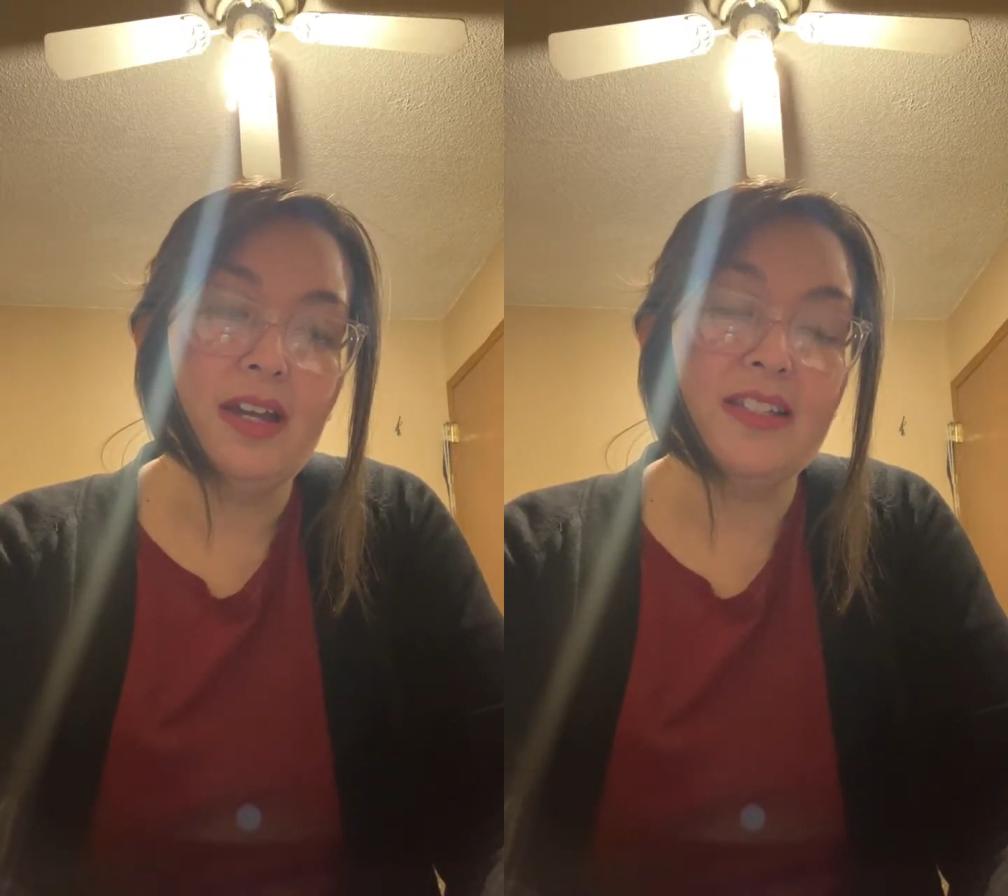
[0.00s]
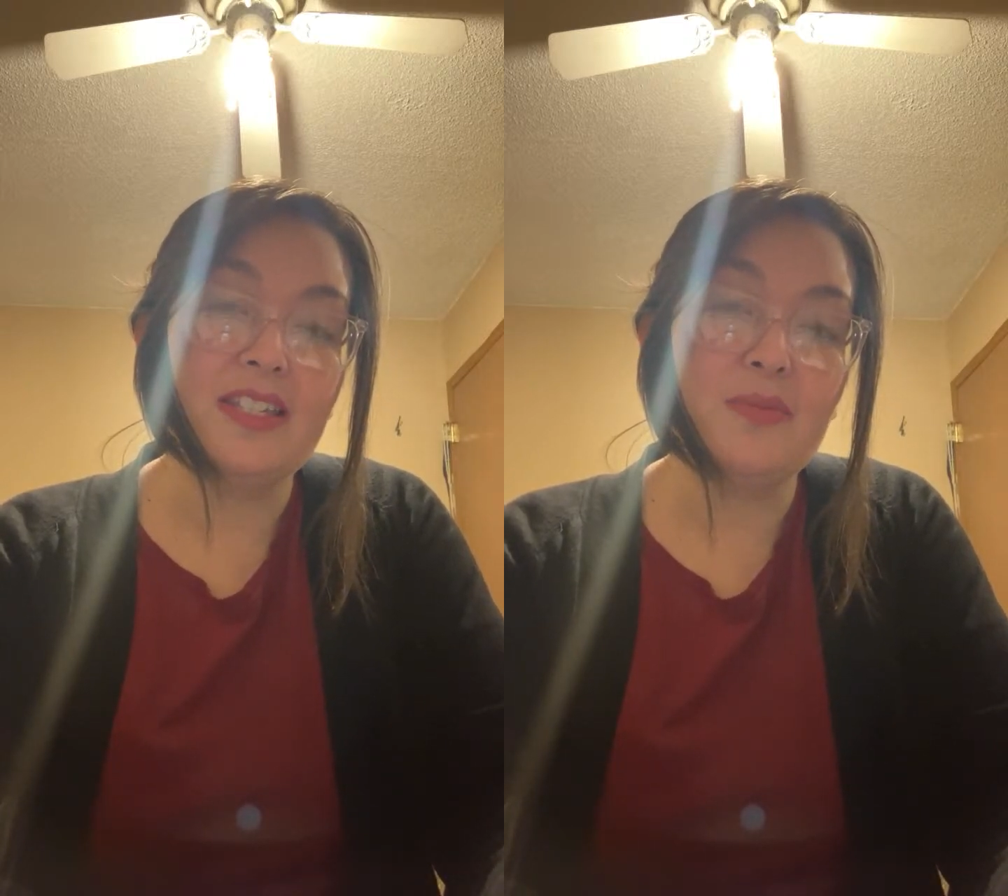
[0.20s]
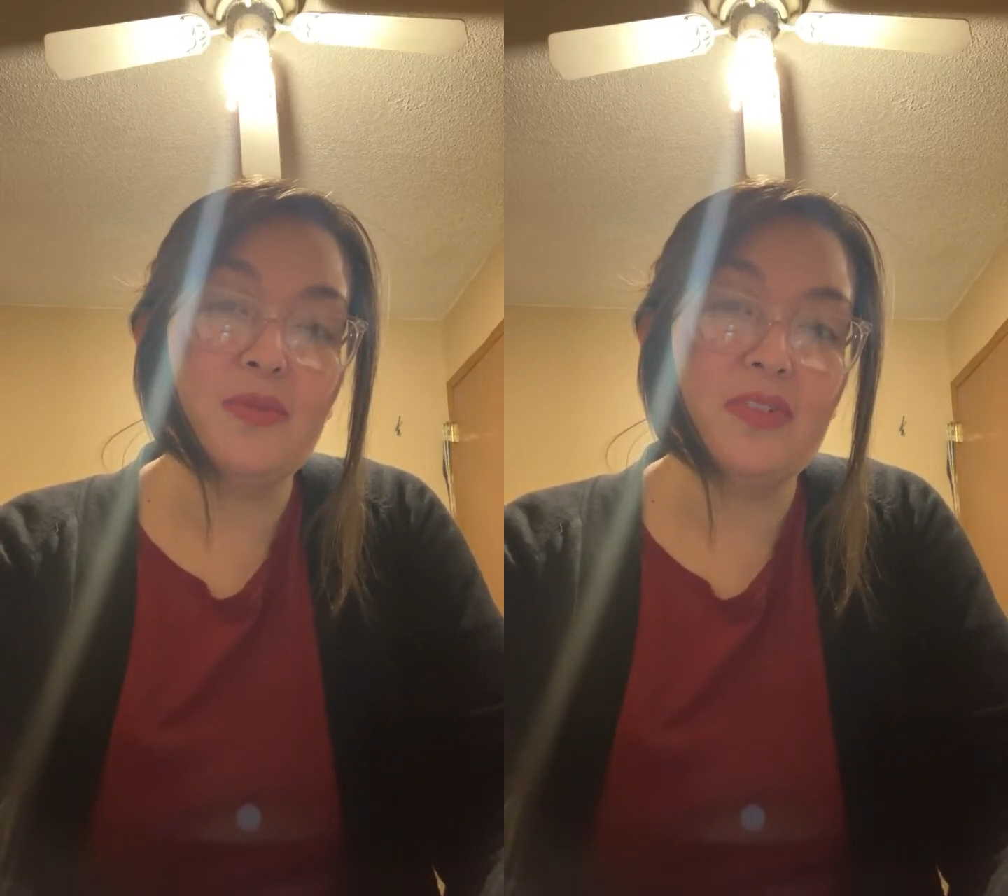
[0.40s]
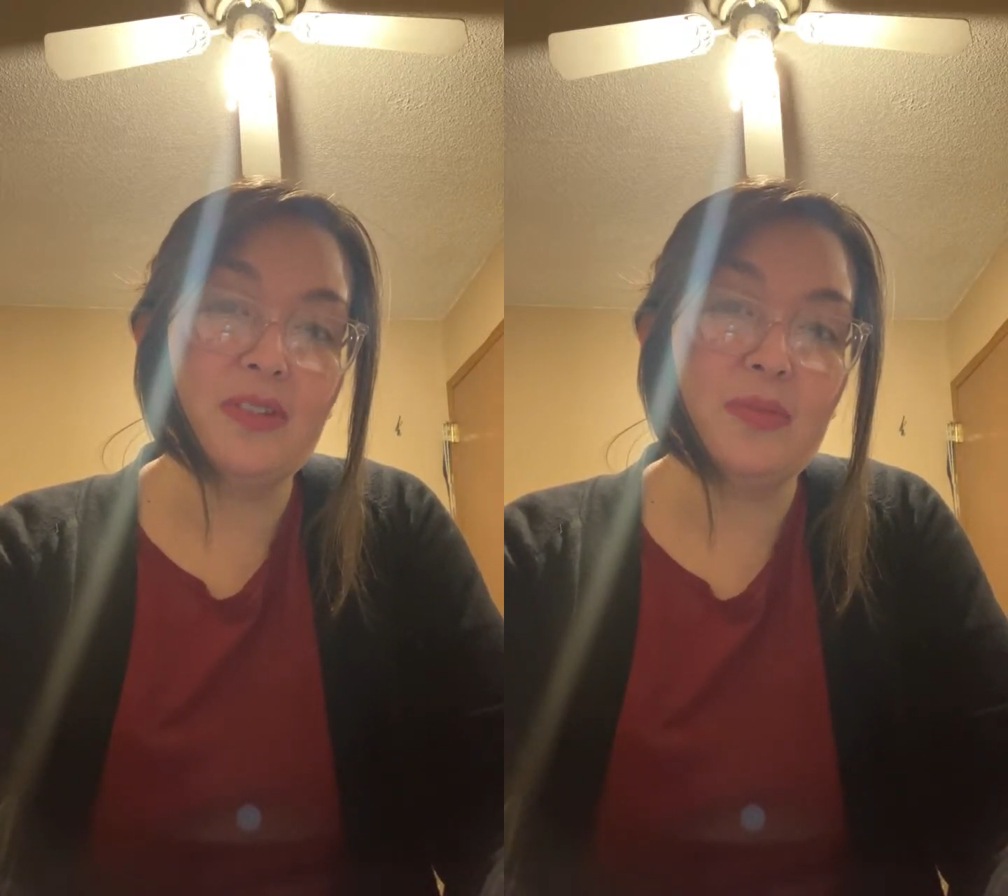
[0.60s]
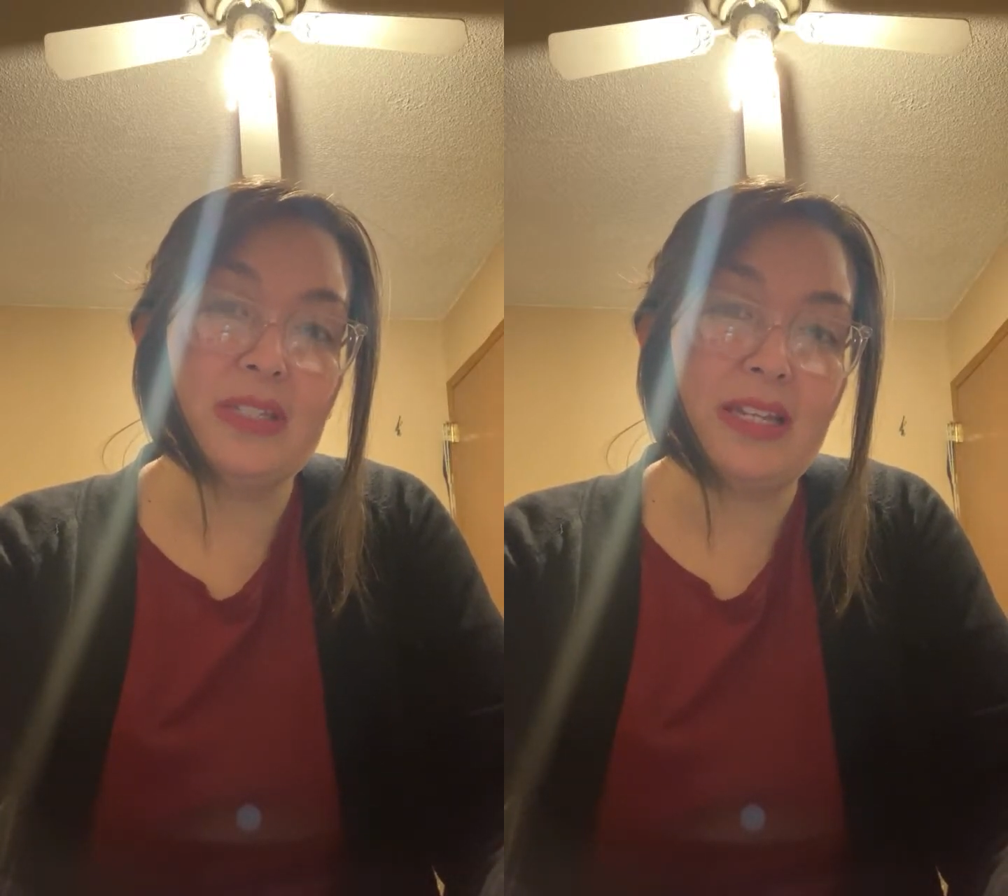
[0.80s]
some of
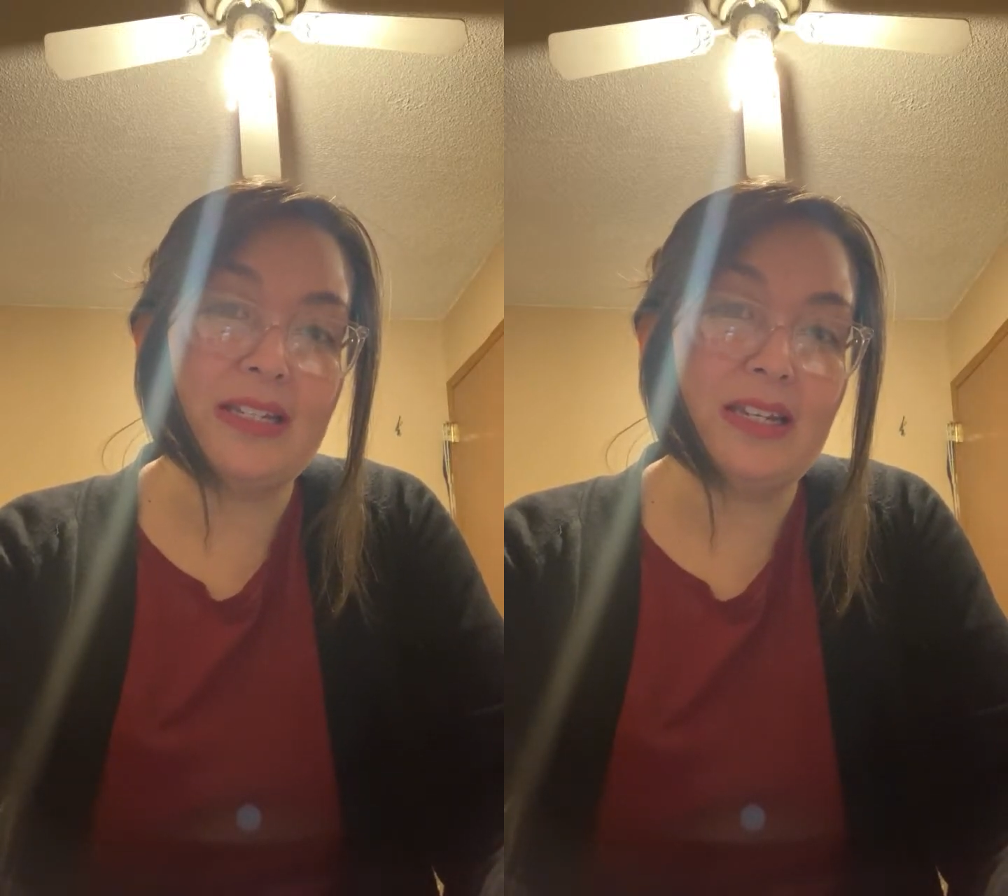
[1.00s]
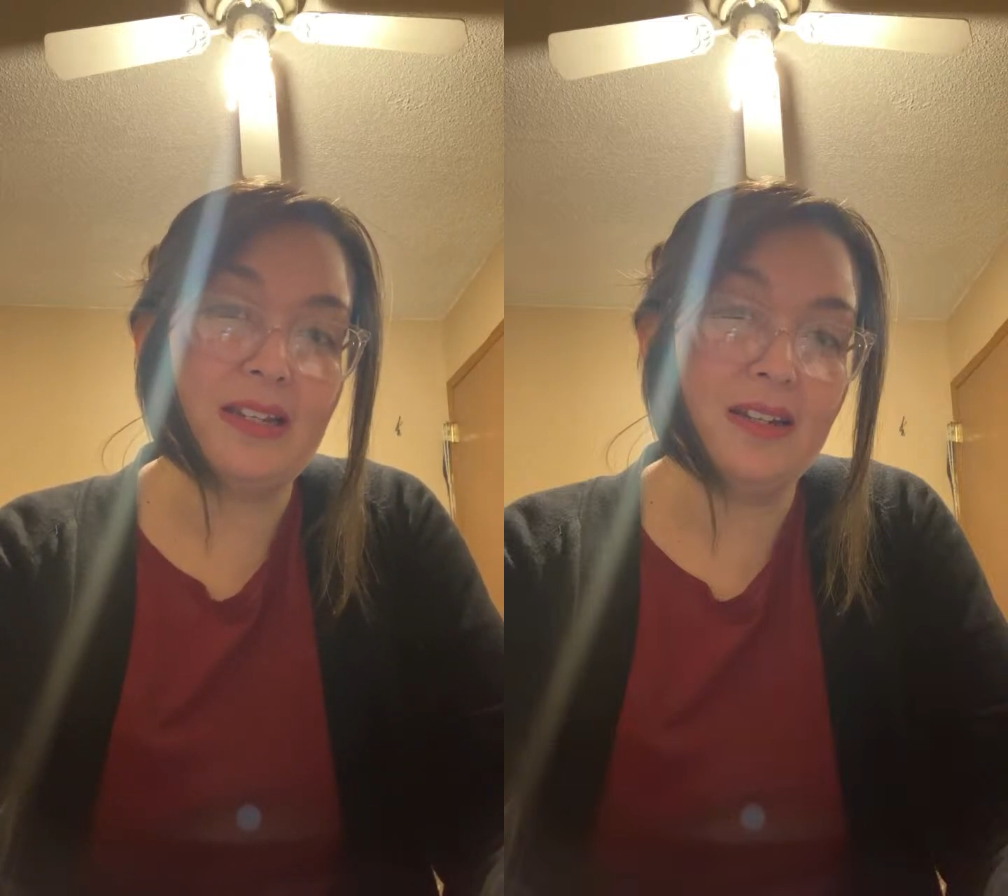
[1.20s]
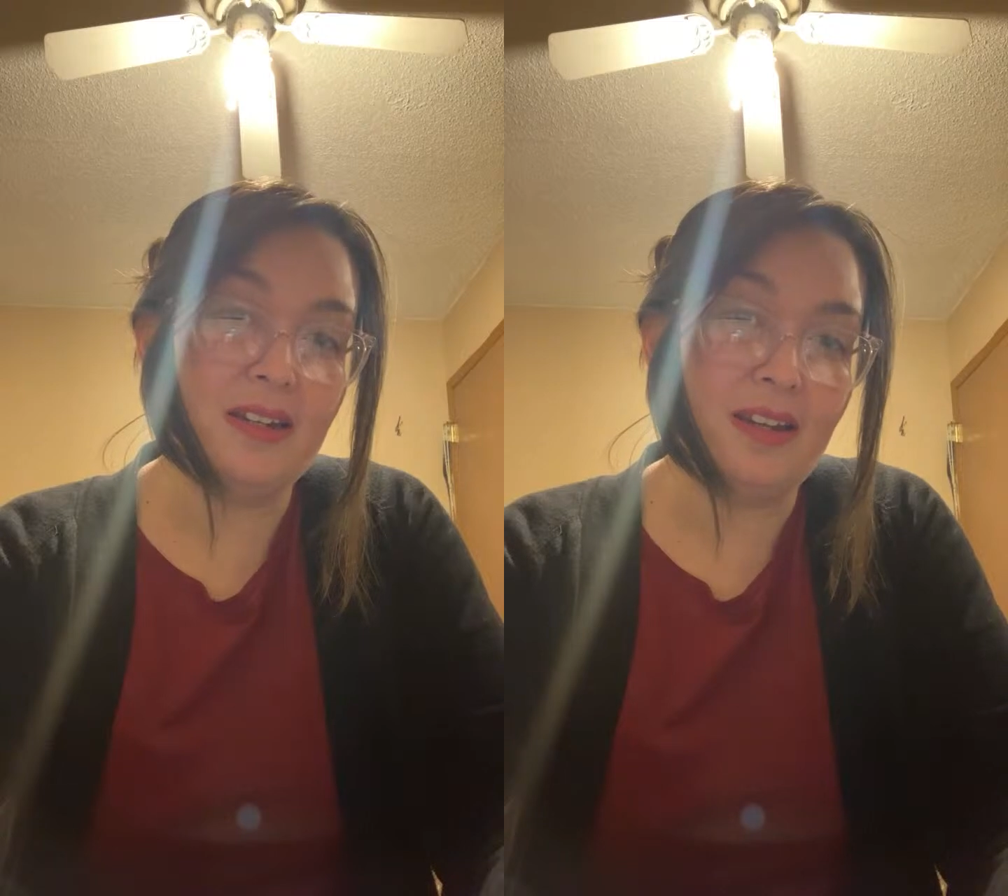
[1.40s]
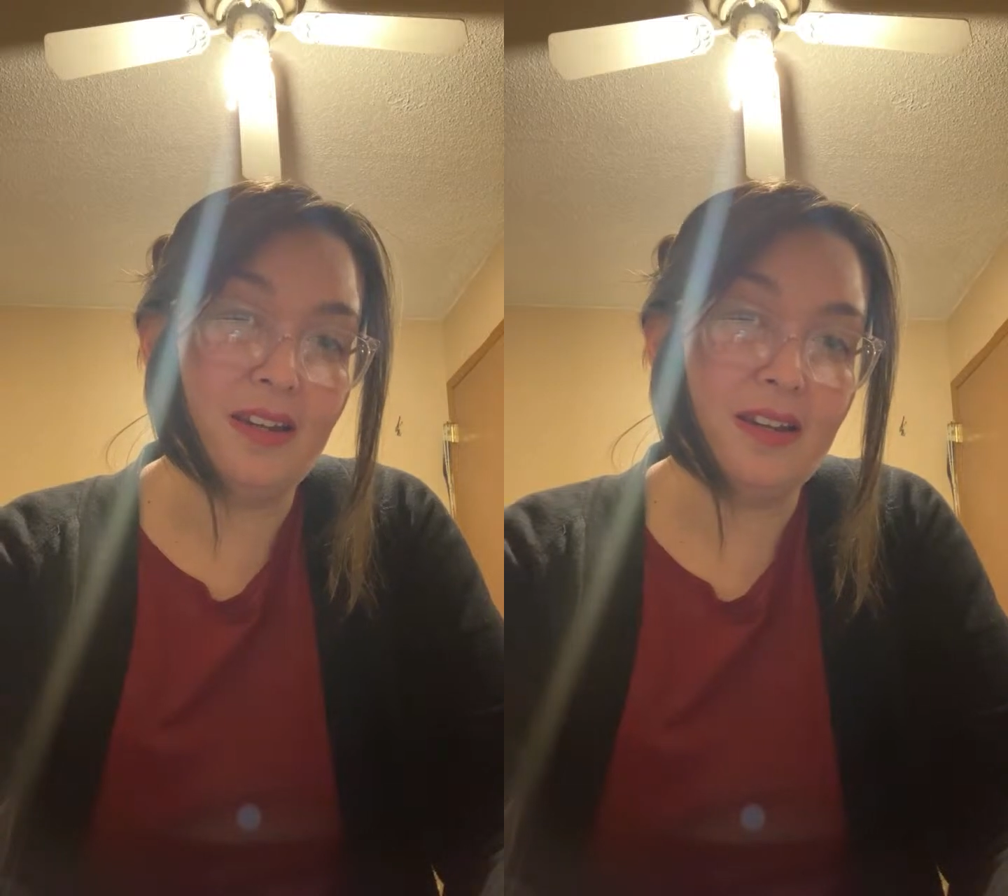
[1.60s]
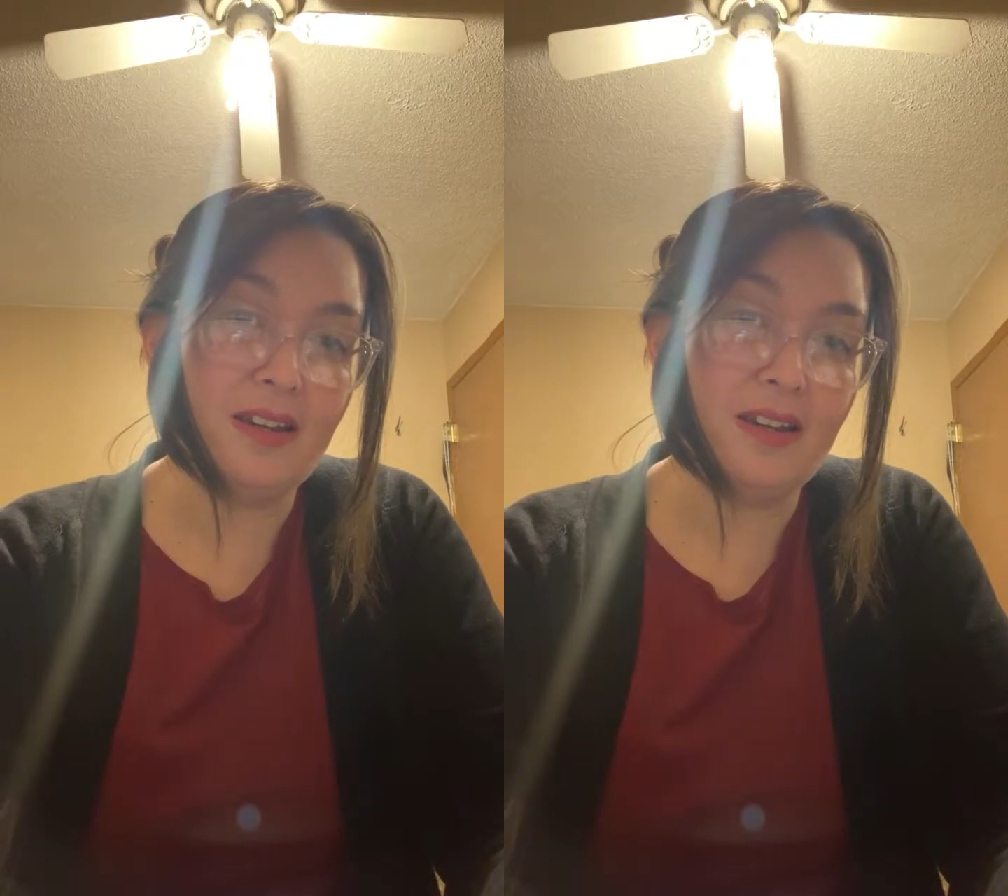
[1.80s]
this misidentity